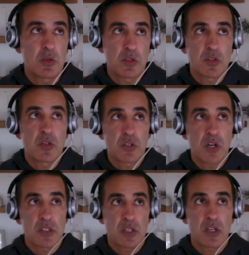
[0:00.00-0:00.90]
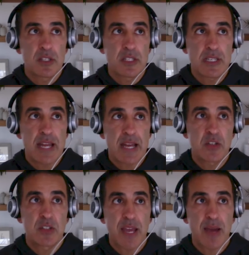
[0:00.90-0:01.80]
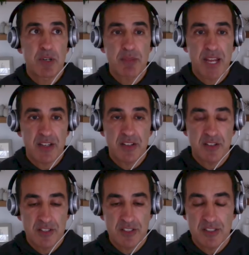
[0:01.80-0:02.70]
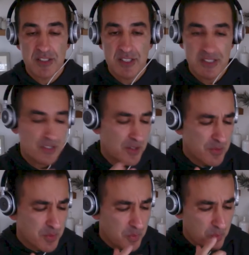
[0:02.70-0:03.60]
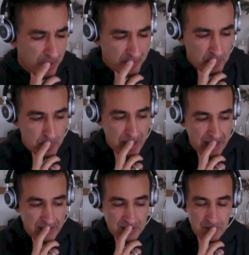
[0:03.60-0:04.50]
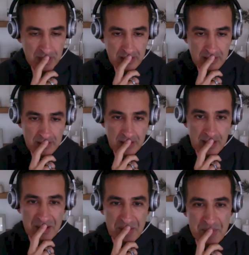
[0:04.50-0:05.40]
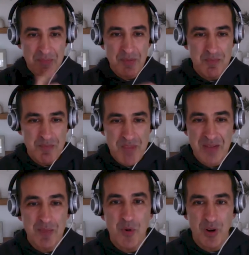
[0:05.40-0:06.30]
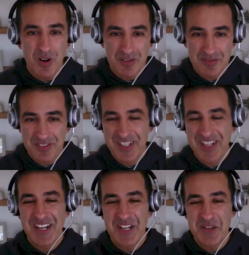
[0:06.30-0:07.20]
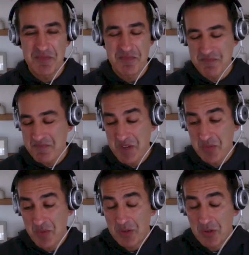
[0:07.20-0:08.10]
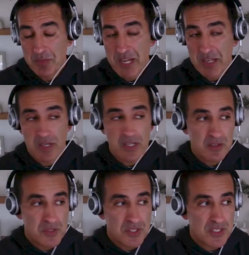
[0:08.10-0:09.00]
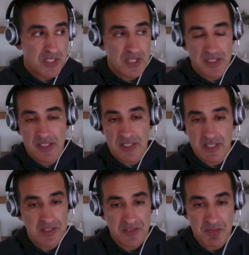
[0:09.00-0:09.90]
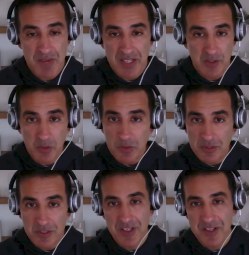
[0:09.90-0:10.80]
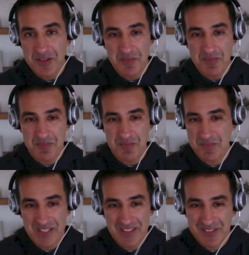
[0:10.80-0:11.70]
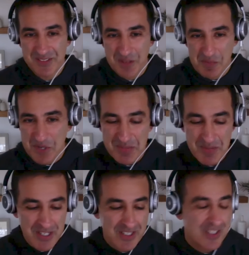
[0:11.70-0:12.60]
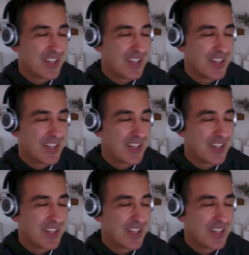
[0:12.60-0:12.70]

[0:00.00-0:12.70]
so Charles called this natural capital-backed currencies. And he said, whatever backs money, people make more of. When gold backed money, there was this intense incentive to mine gold because you're like printing money.